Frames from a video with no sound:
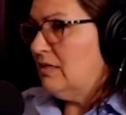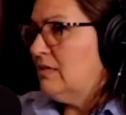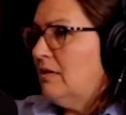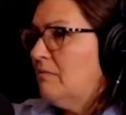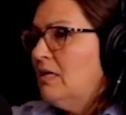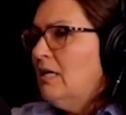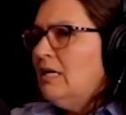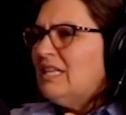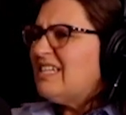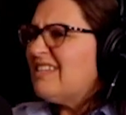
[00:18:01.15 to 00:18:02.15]
the time.
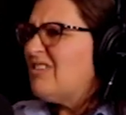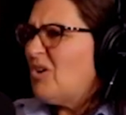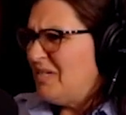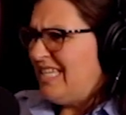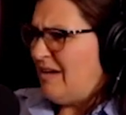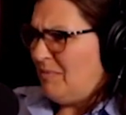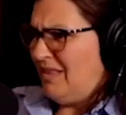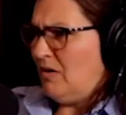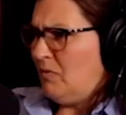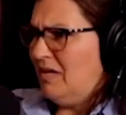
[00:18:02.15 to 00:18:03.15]
That doesn't always
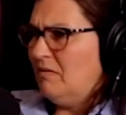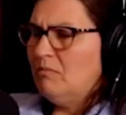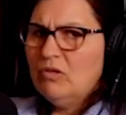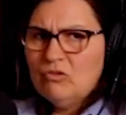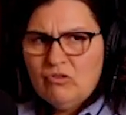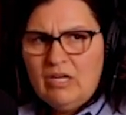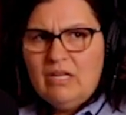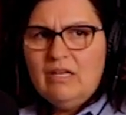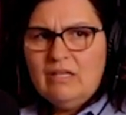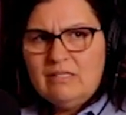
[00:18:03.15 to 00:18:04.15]
happen that way. But you
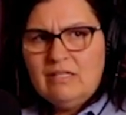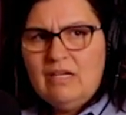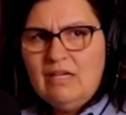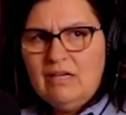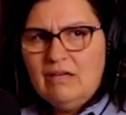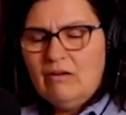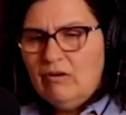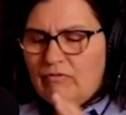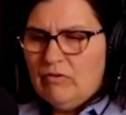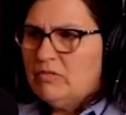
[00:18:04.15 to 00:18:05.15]
try to say, all
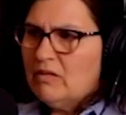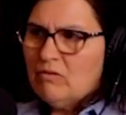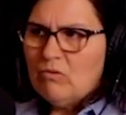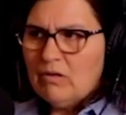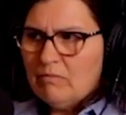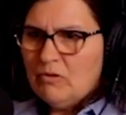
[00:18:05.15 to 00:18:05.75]
right, from Southern Oregon